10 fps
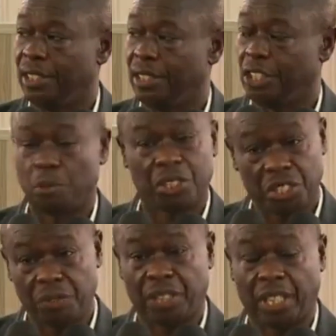
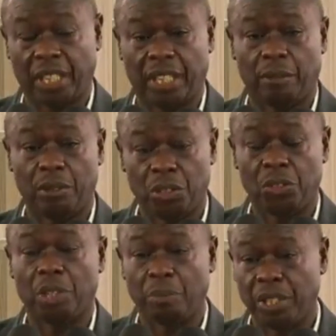Specifically, I want
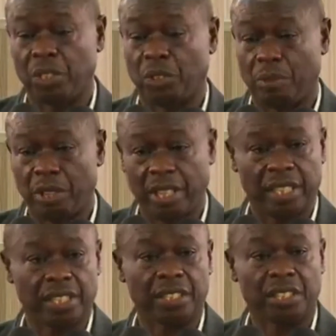to appeal to our
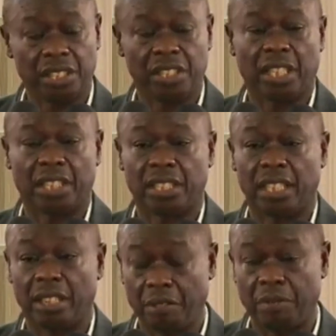brothers and sisters in
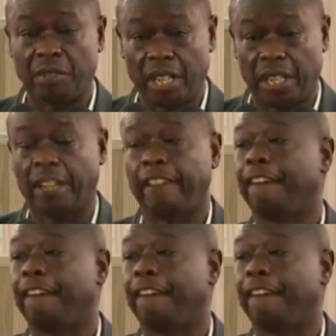the Rift Valley,